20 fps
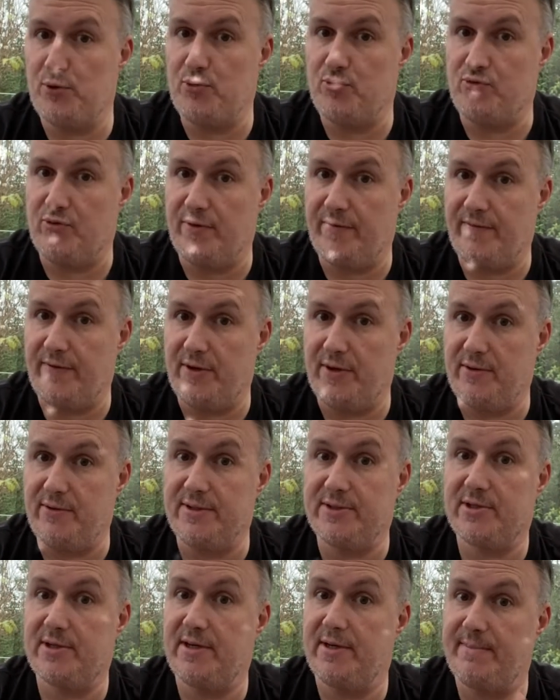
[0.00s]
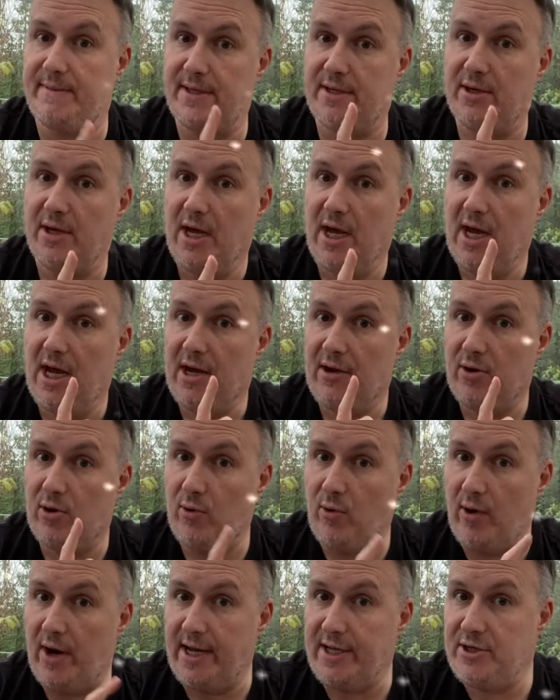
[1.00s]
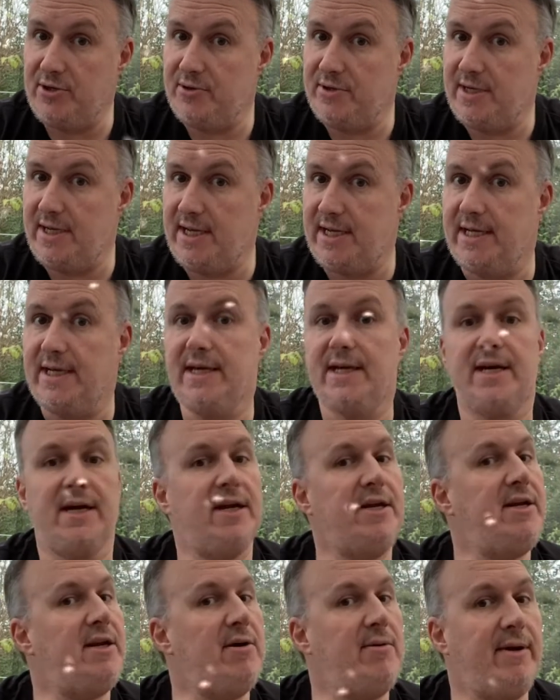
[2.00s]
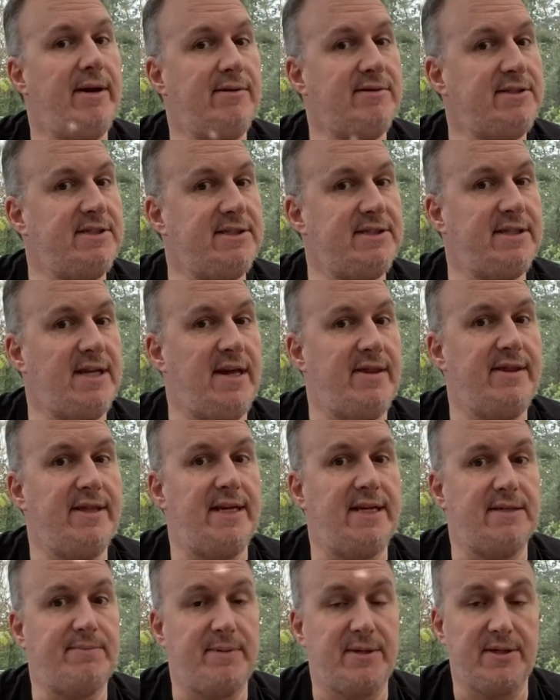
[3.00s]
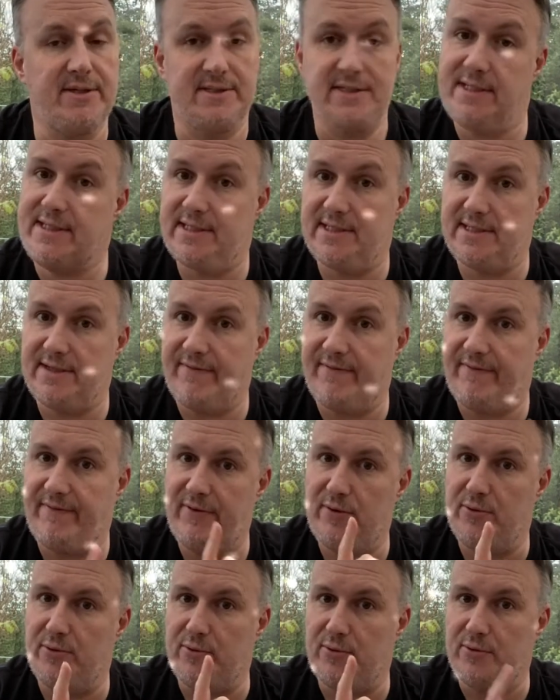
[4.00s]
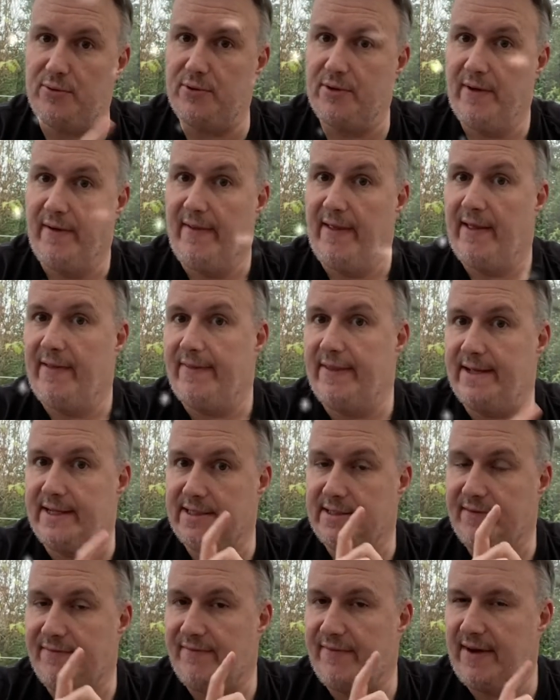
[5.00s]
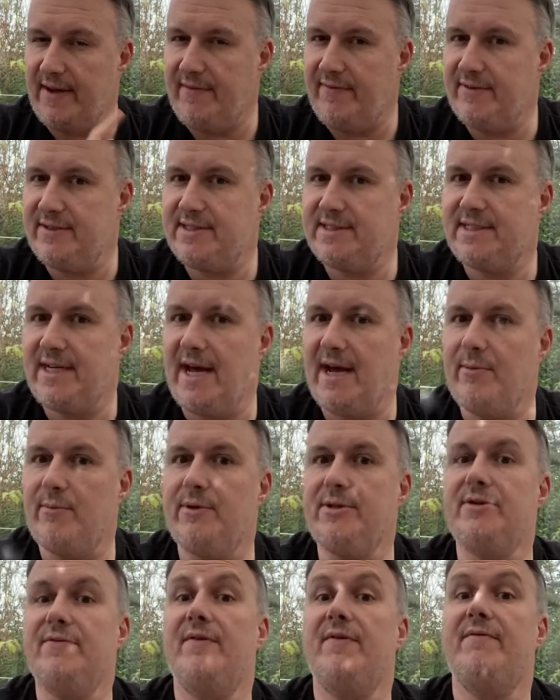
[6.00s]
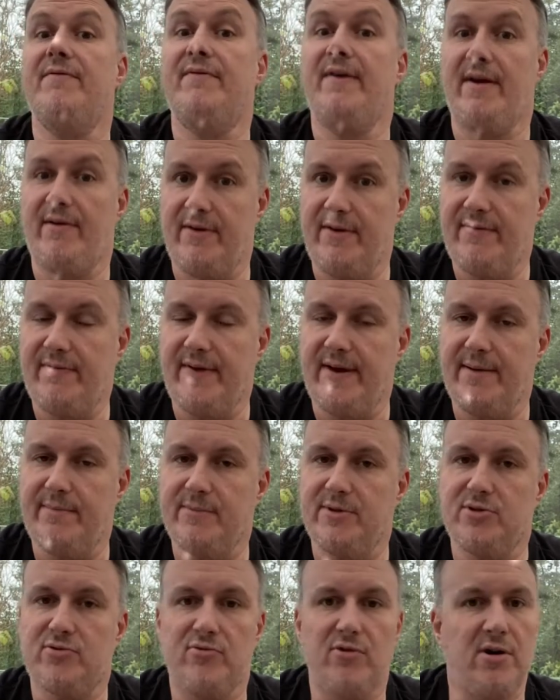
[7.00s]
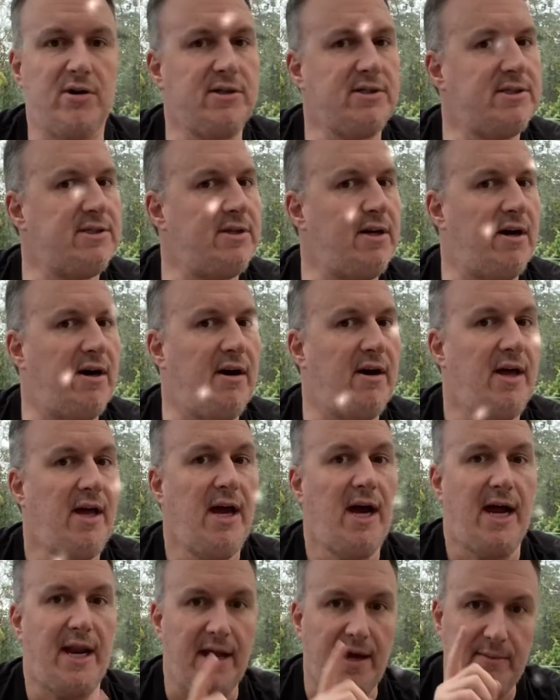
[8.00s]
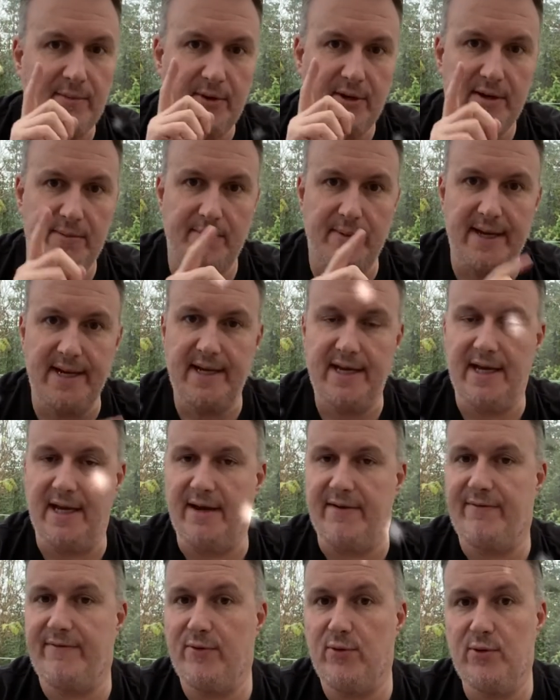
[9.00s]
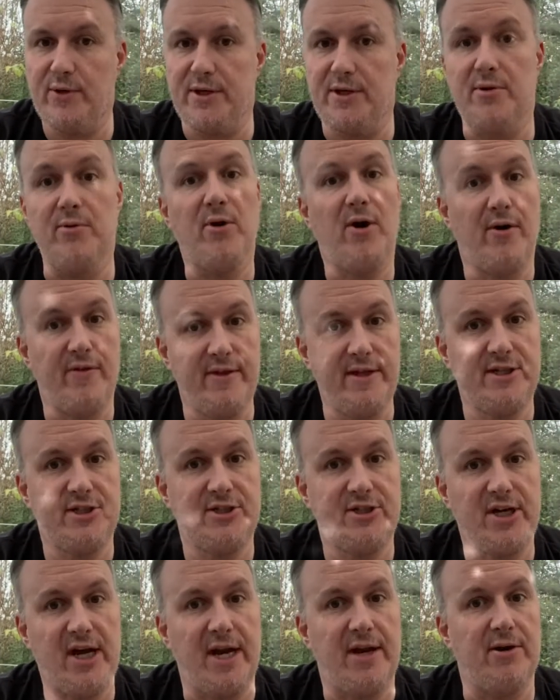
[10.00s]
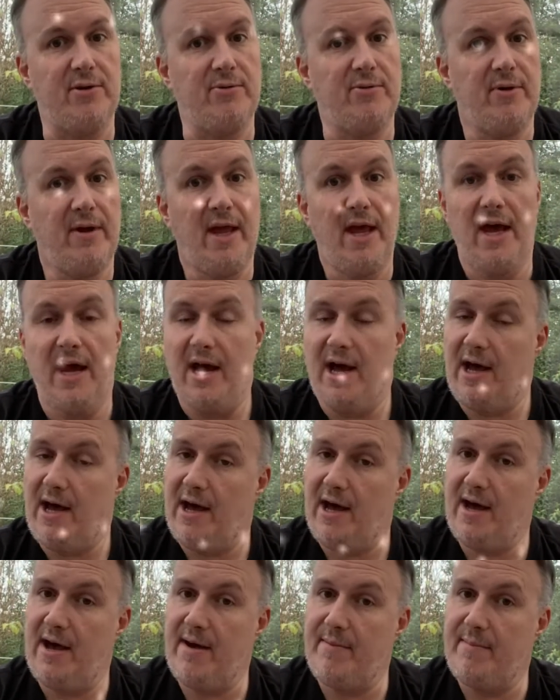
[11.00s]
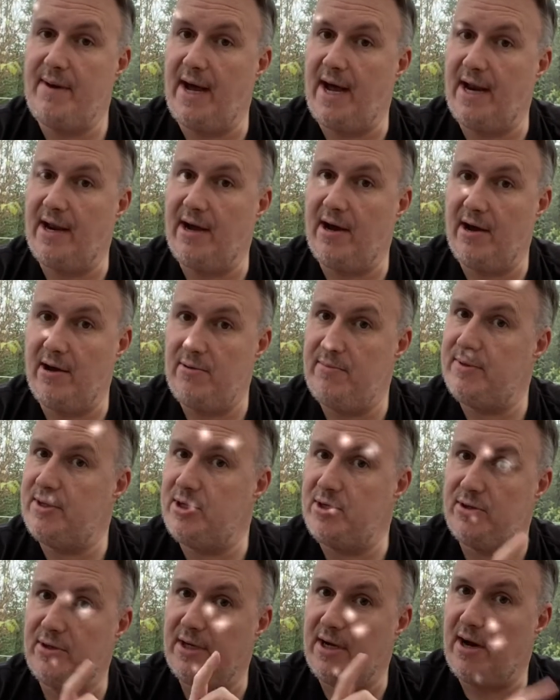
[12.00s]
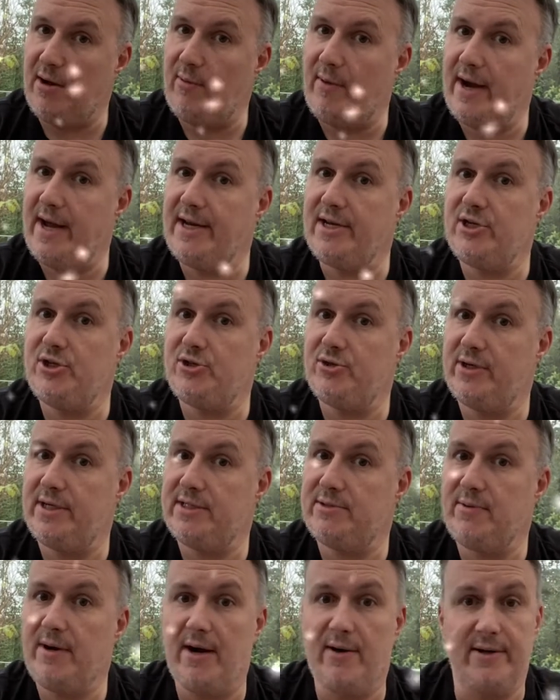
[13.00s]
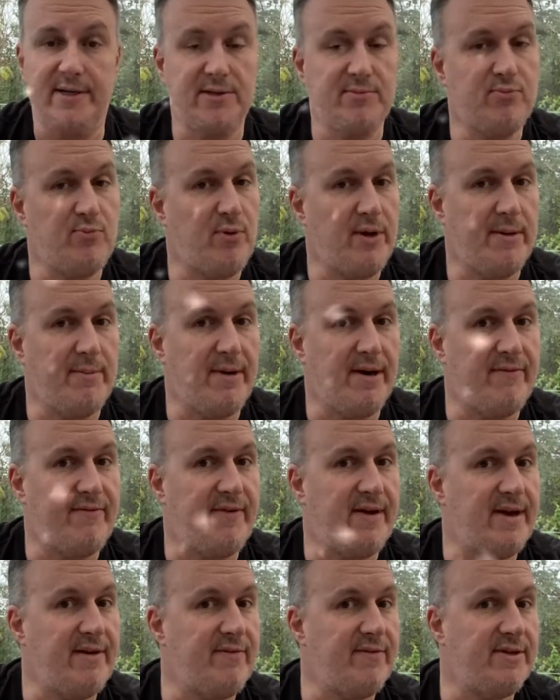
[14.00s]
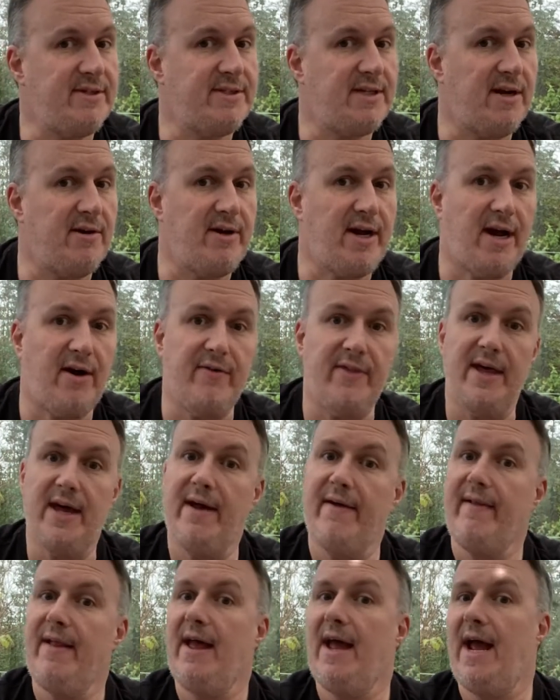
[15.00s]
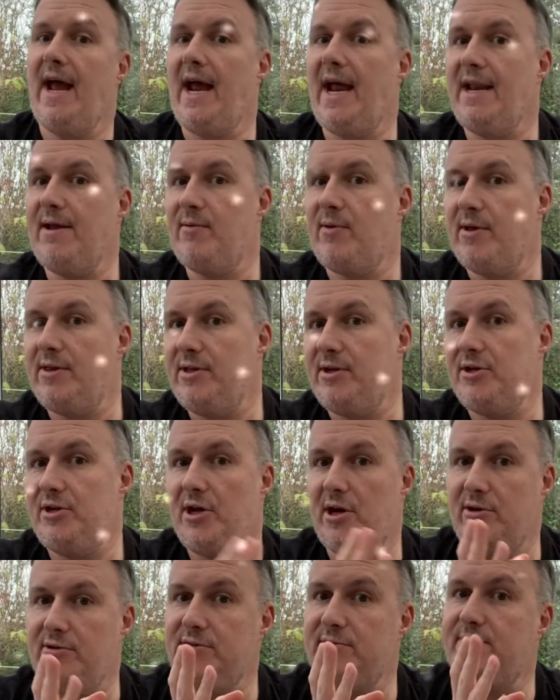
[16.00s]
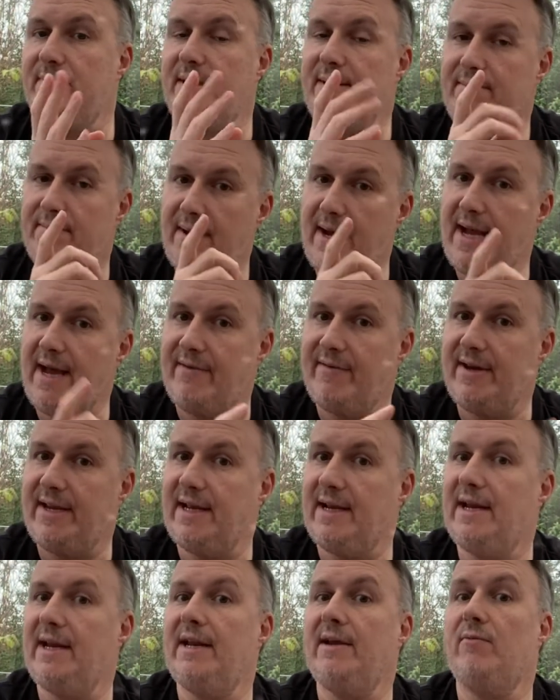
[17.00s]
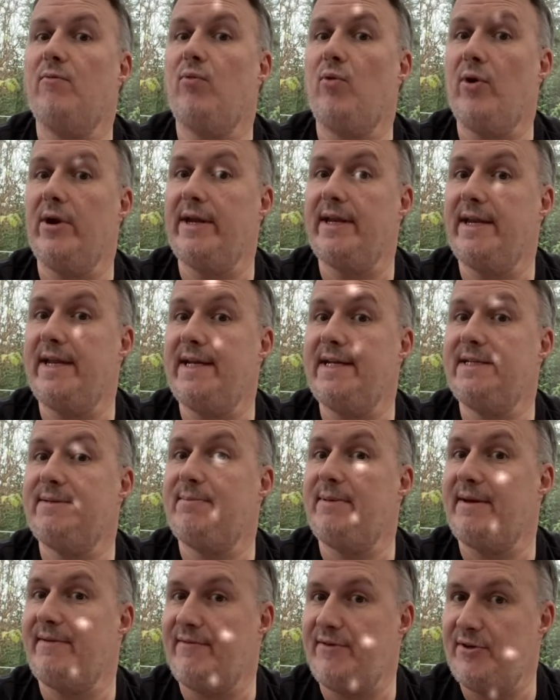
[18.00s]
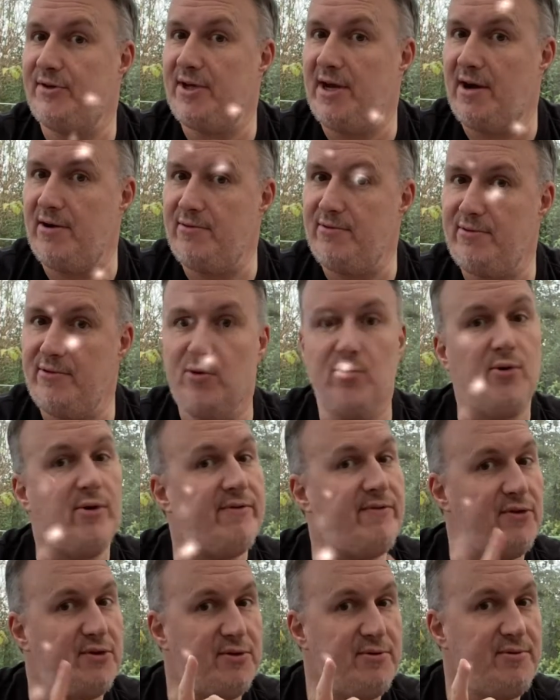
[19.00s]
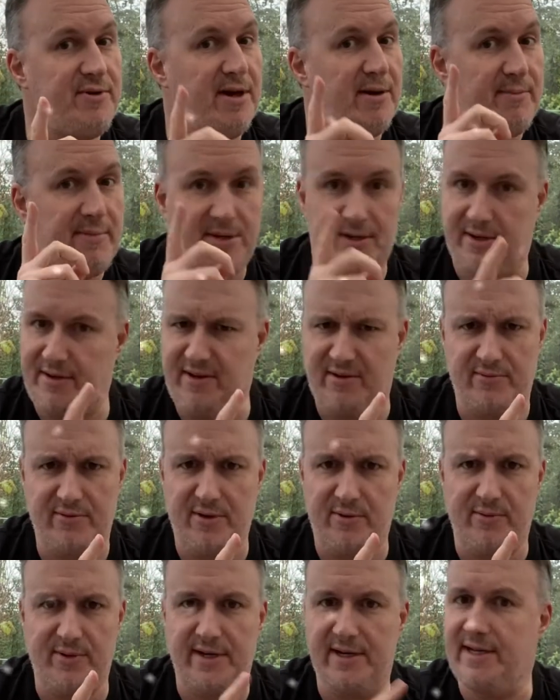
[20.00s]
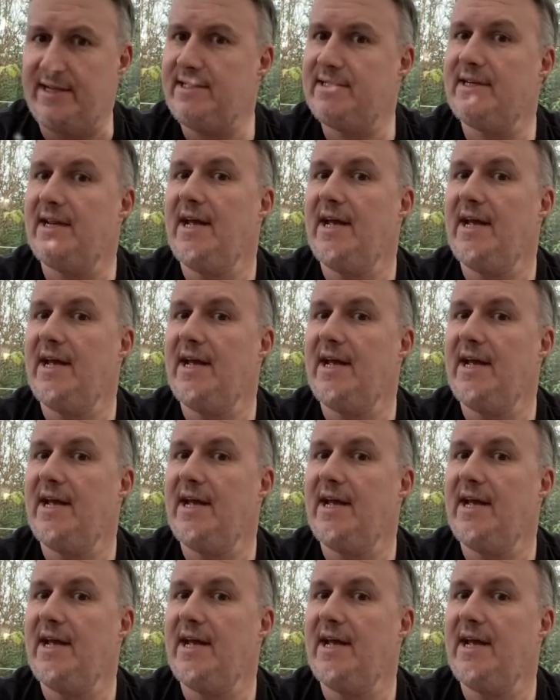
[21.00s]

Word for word: review. It's going to be quite unique. No one else has done this, because this is a food that is a favourite sandwich of a very famous rock star, and I'm going to make it for you on this channel, and I hope that you can go away and enjoy it as well. It's one of my favourites out there. Anyone that knows me may have an inkling of what it is, but if you don't, or if you do know me and you don't know what it is,